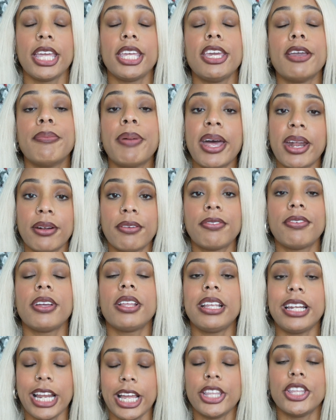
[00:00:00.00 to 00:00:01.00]
you better
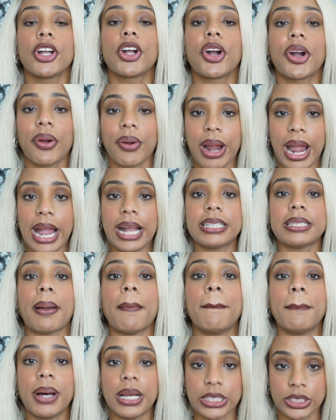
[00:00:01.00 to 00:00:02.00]
feel it in the correct
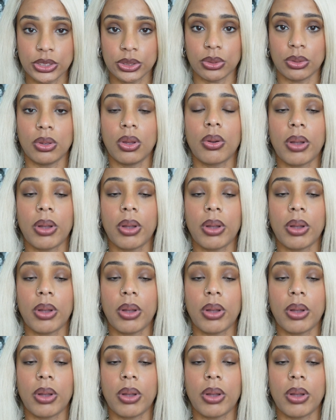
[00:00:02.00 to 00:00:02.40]
muscle,